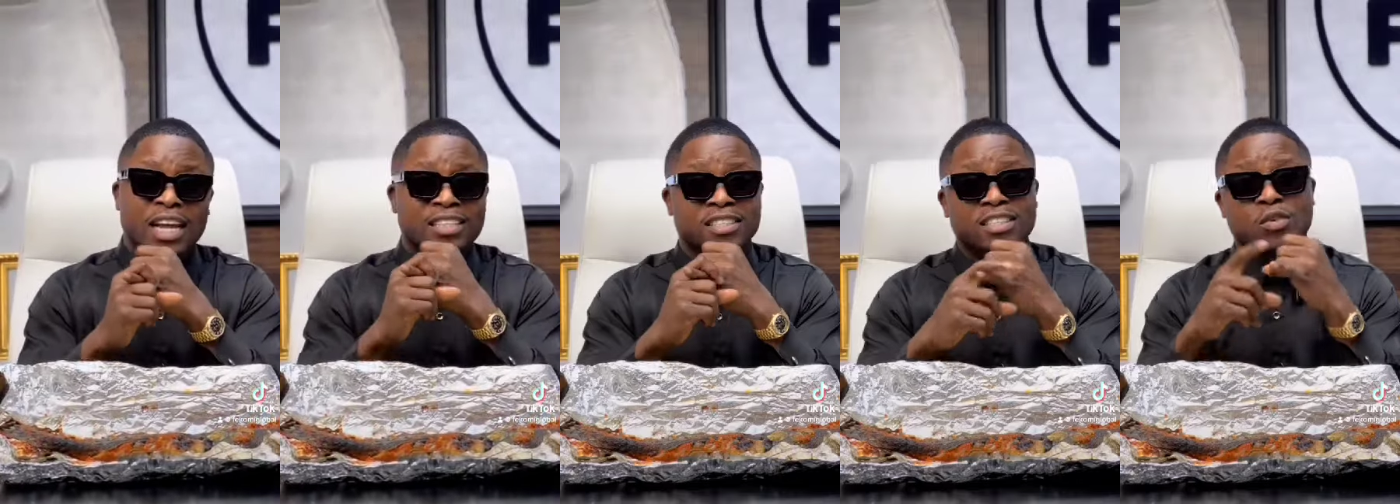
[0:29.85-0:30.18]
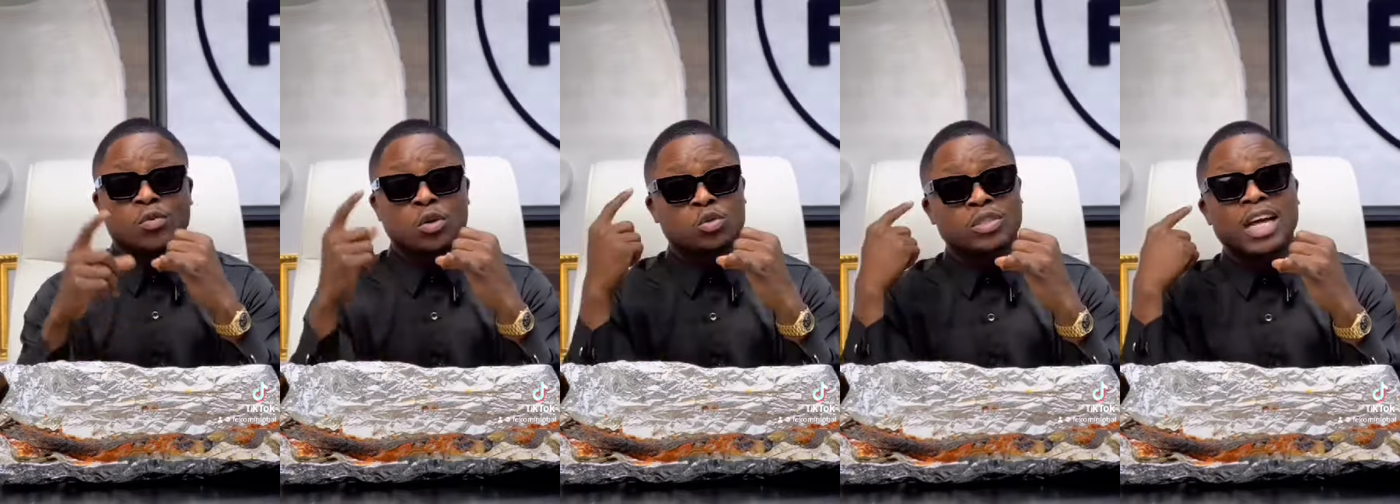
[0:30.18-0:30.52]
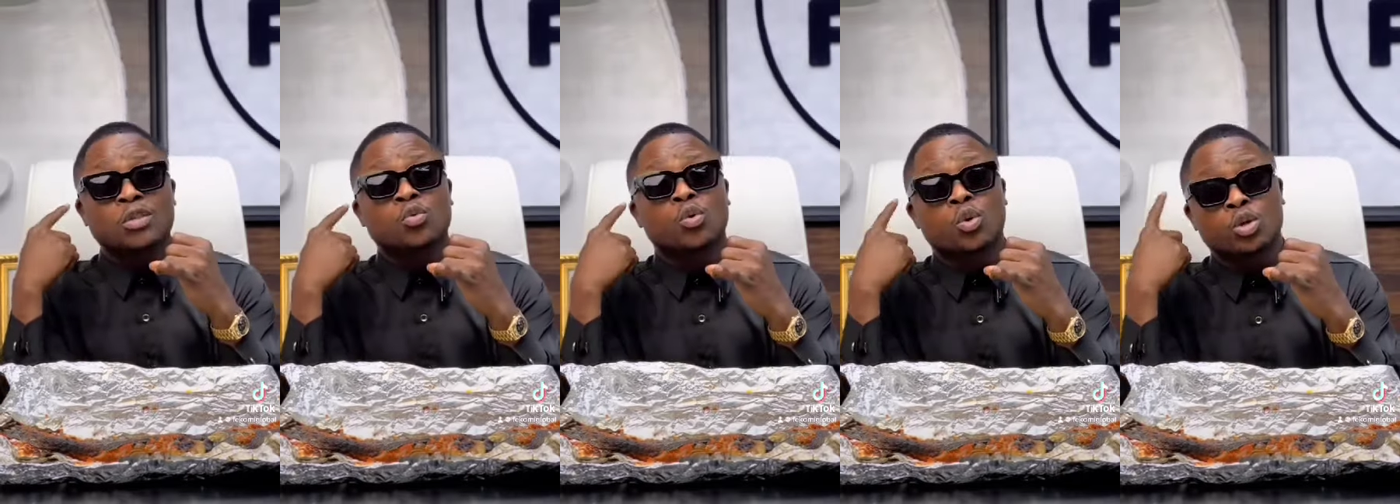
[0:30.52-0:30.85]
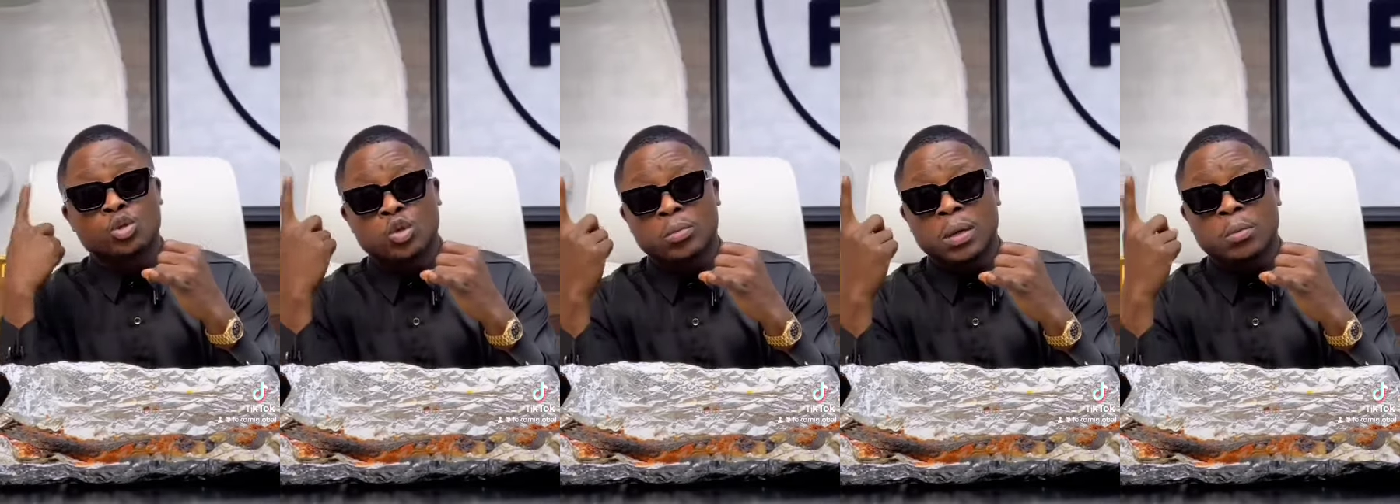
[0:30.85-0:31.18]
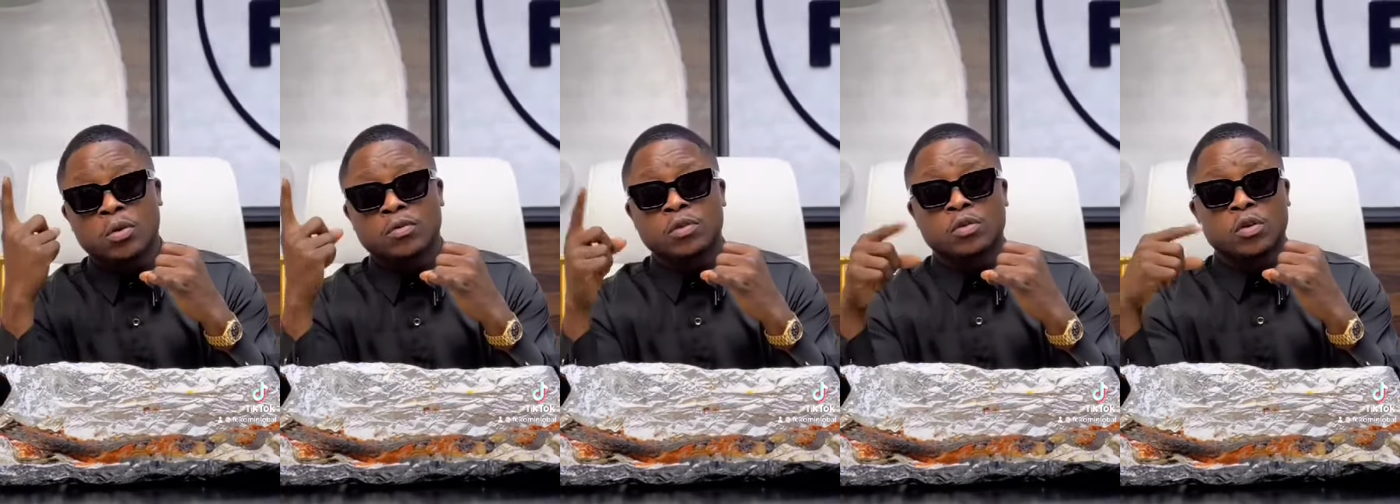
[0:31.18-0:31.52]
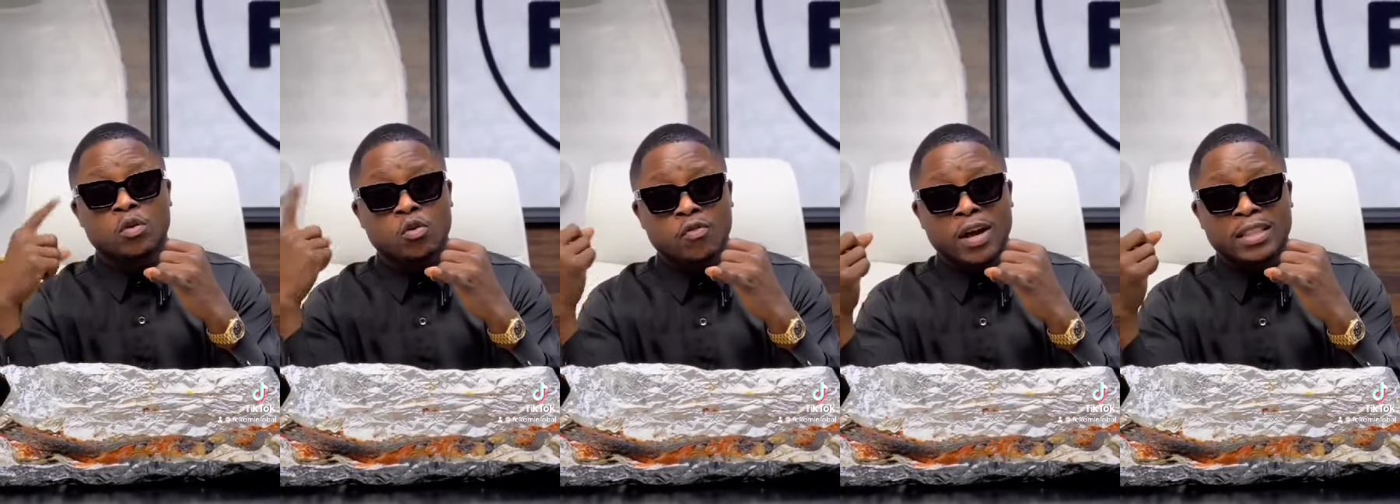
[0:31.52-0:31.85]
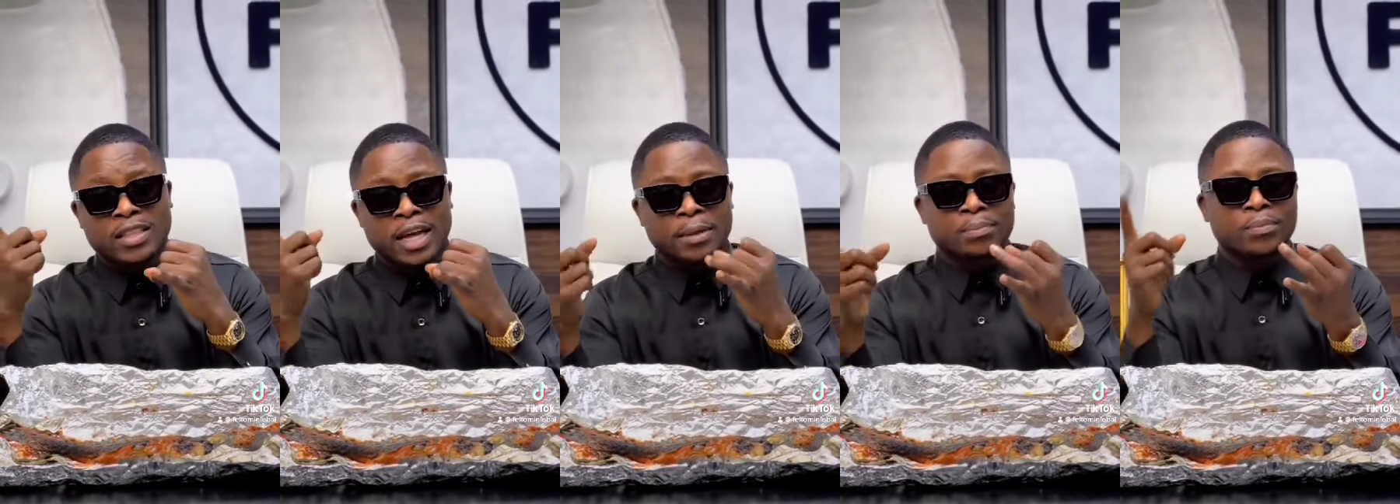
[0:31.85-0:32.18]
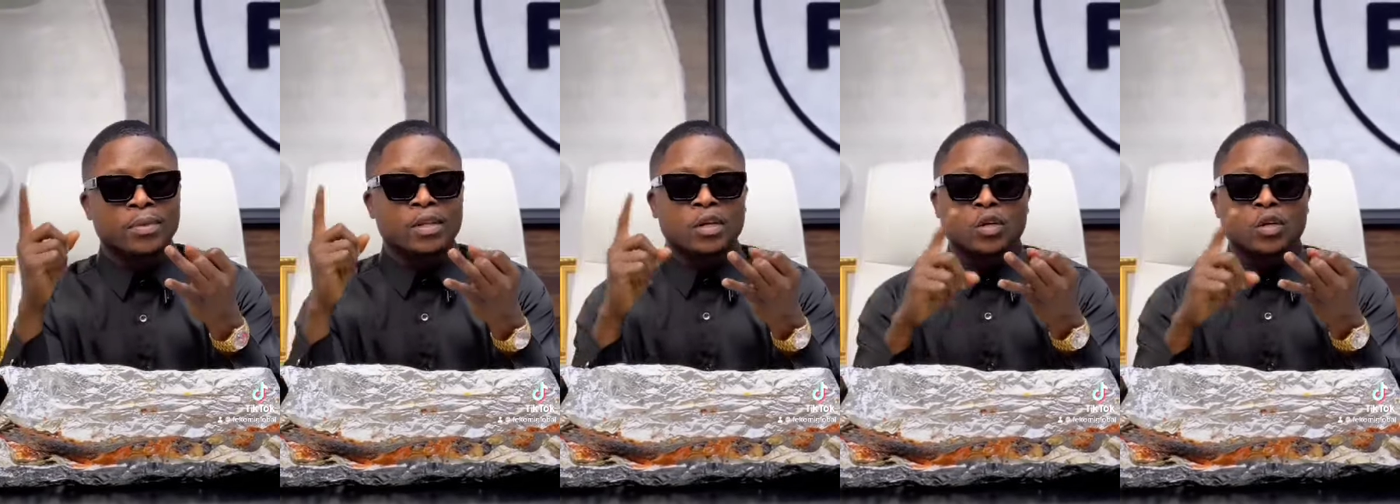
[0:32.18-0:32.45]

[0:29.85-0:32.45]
That is the one you start to lose your memory over time.